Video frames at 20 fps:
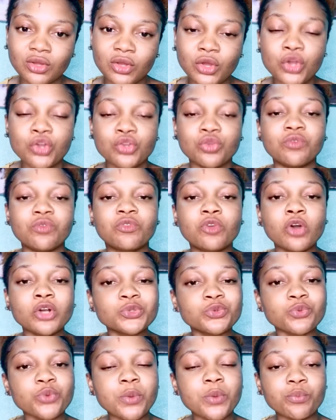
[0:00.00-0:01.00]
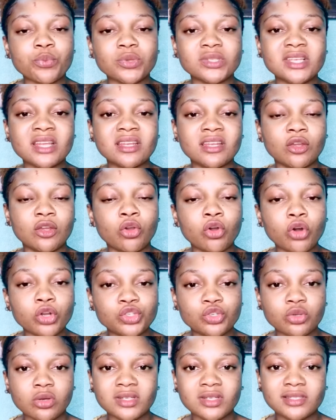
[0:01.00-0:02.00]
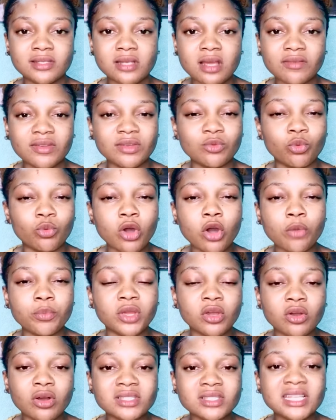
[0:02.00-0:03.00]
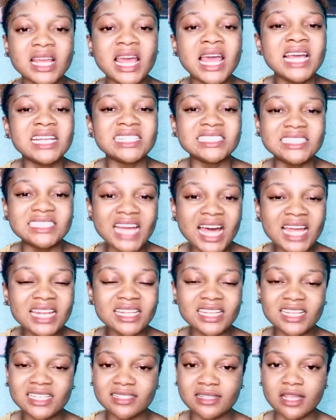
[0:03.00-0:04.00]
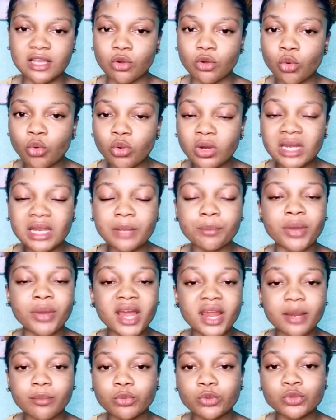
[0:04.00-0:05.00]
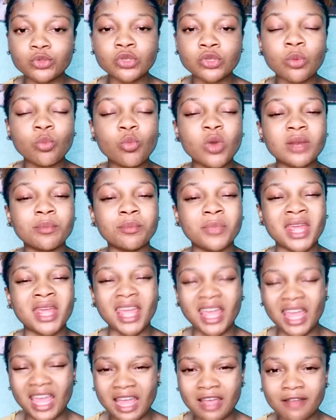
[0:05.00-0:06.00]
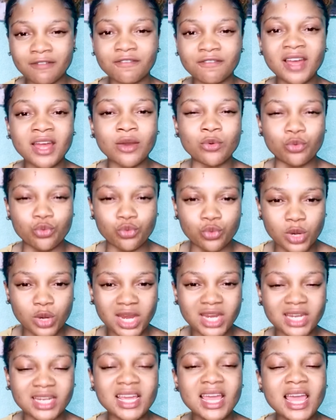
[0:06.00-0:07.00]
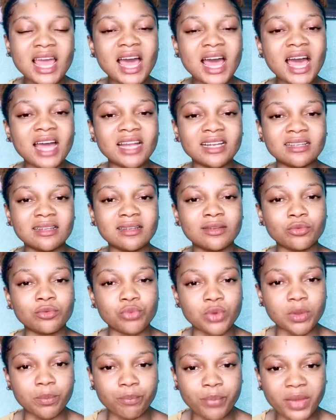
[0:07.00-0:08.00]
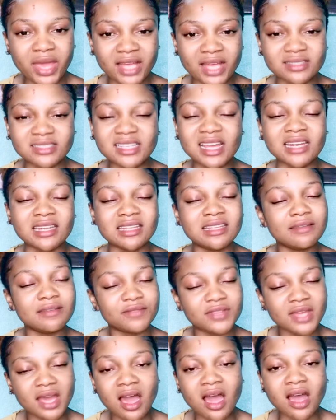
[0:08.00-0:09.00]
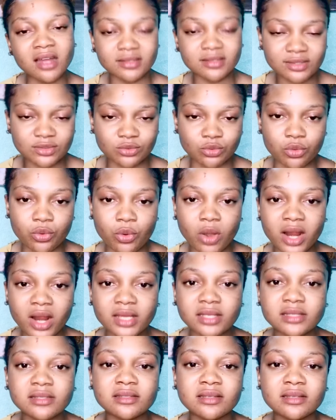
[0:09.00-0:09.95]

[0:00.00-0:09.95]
You've got to represent the God you're serving well, because that is the only Bible someone may ever read and repent and give their hearts to Christ.